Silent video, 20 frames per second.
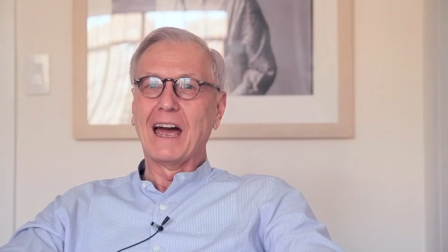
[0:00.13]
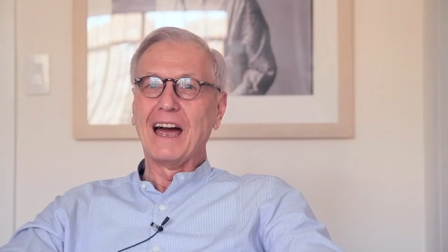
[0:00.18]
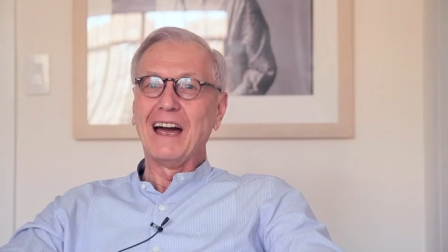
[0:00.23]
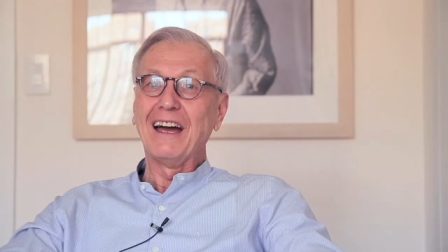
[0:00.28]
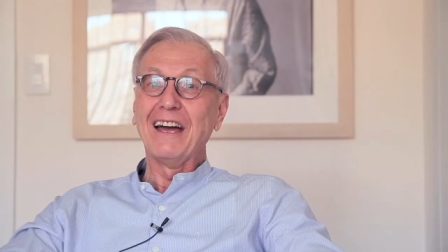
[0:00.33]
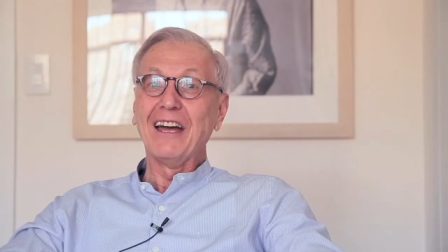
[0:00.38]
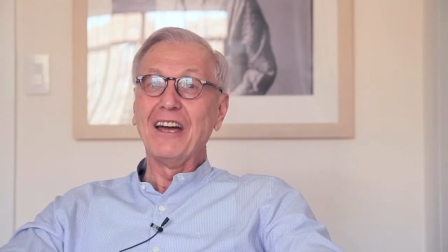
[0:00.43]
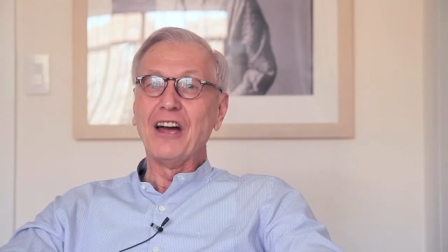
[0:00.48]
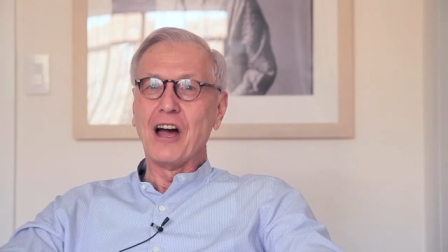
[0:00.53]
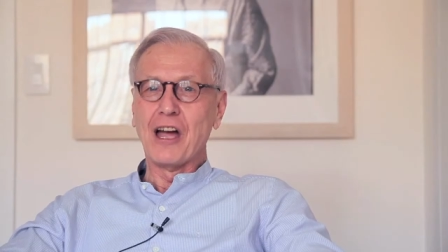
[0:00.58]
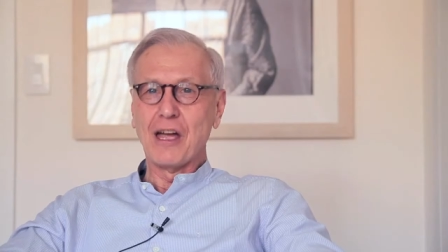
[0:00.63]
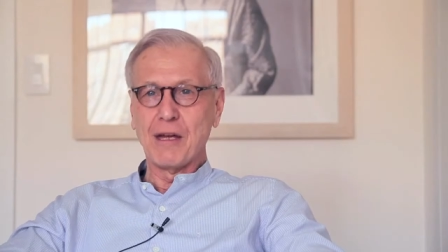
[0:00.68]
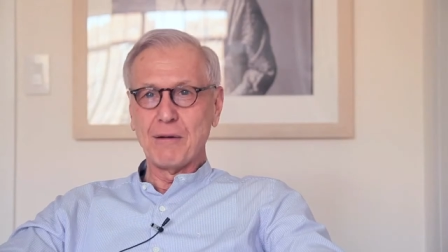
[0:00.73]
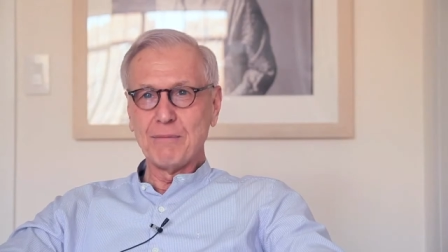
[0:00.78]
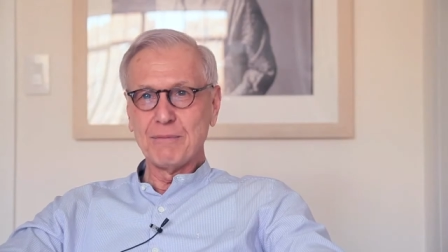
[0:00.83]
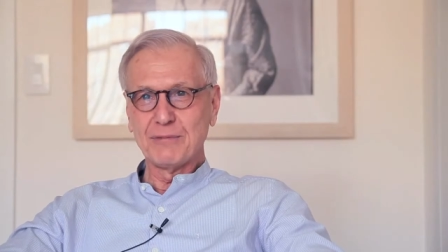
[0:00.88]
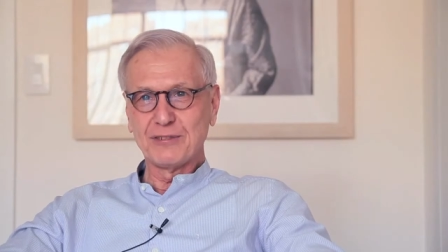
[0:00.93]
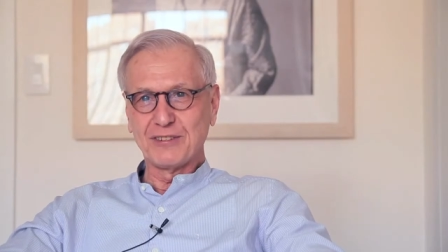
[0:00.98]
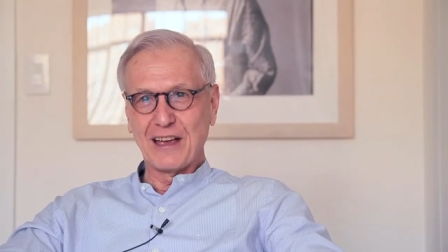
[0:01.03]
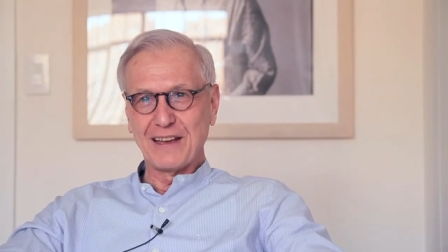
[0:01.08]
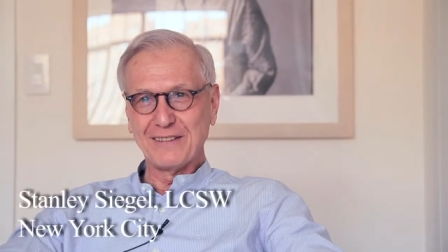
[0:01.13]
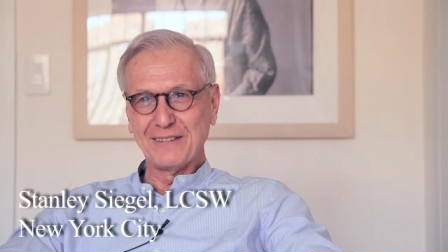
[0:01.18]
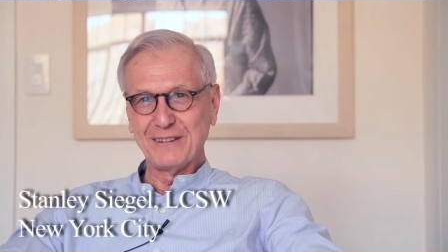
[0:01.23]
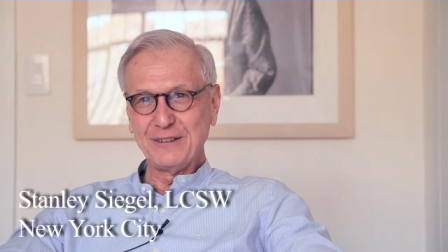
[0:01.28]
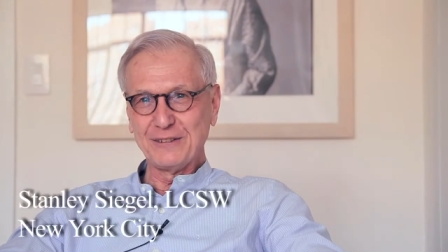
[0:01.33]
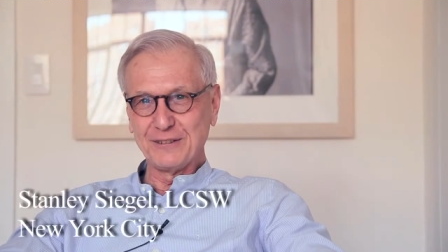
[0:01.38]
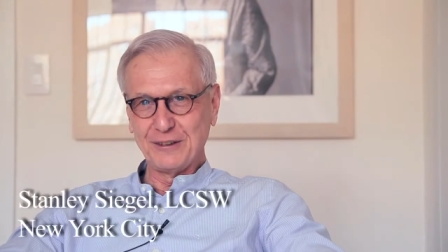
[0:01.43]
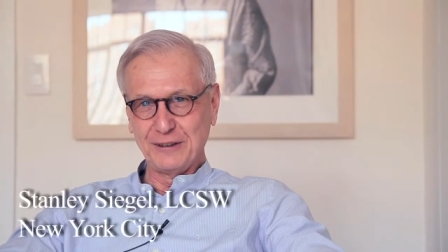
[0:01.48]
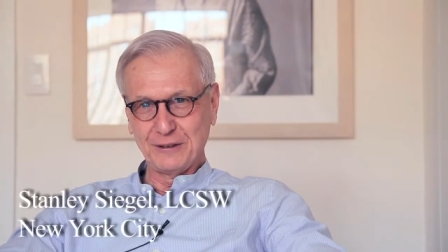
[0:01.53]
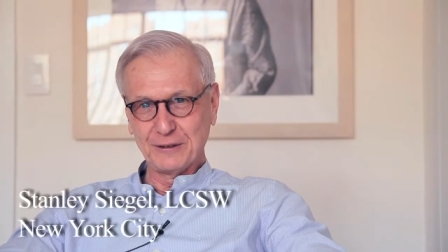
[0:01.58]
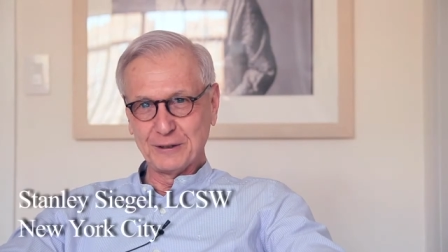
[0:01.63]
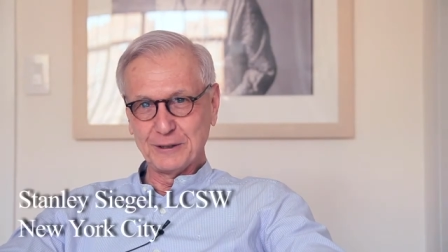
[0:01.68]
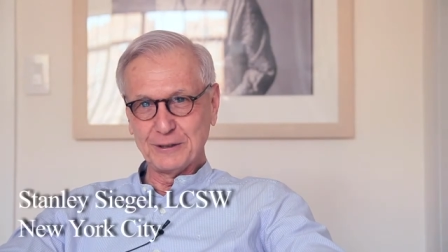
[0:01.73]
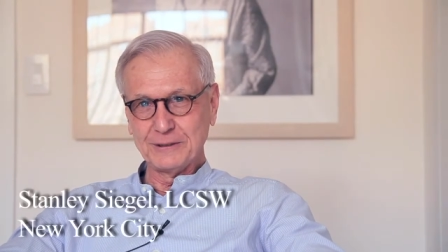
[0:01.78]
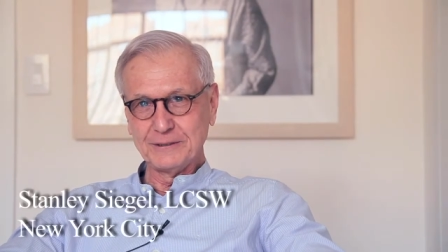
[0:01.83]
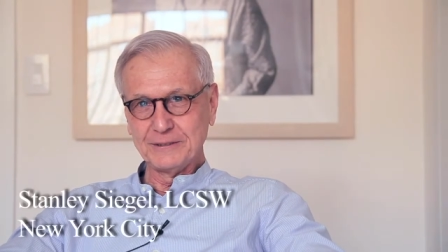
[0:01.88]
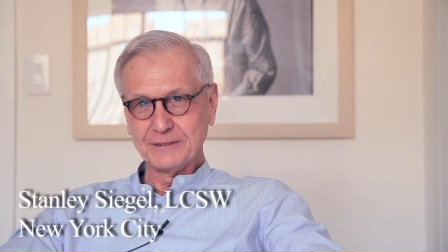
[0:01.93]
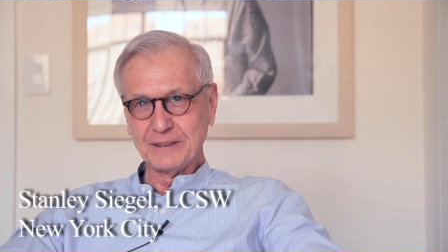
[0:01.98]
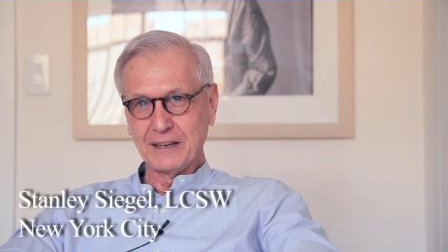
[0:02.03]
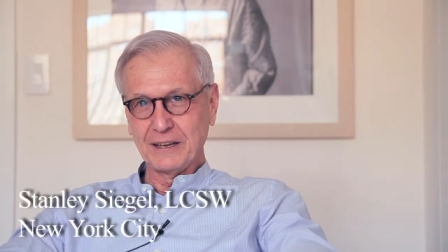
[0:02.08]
Hi, I'm Stanley Siegel,